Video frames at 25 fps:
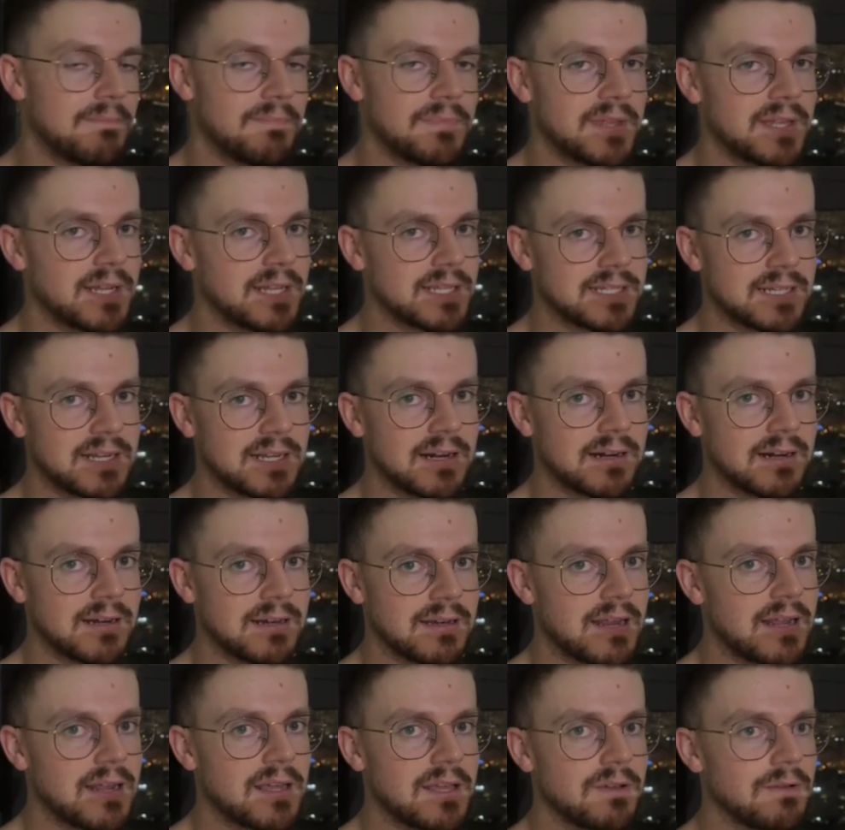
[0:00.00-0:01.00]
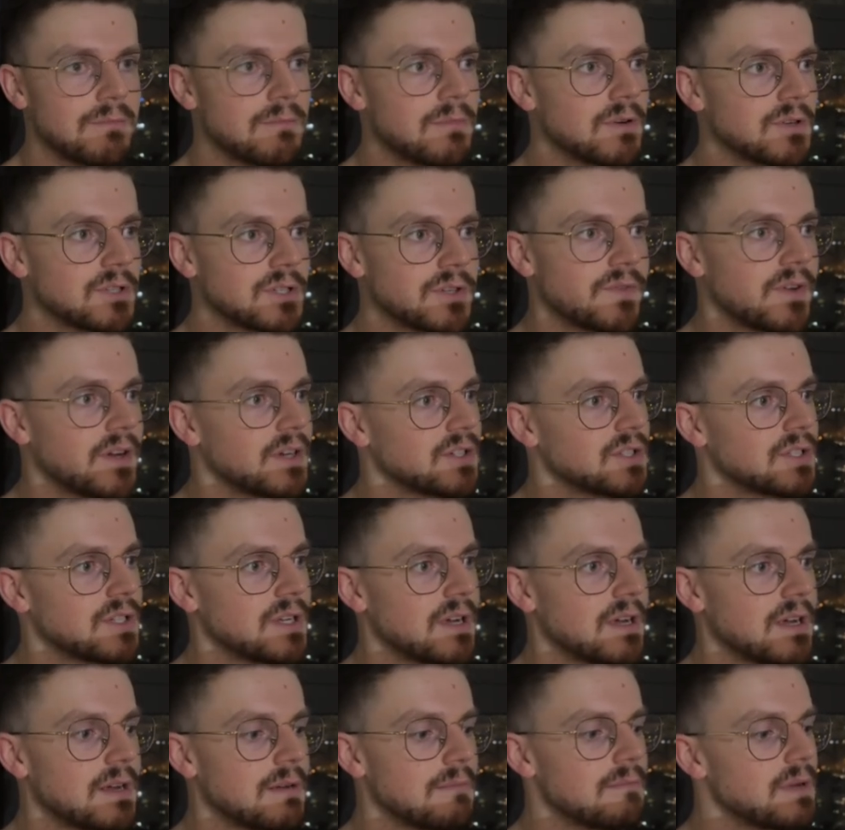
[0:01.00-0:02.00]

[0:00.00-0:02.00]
and it's not going to take you a bunch of extra time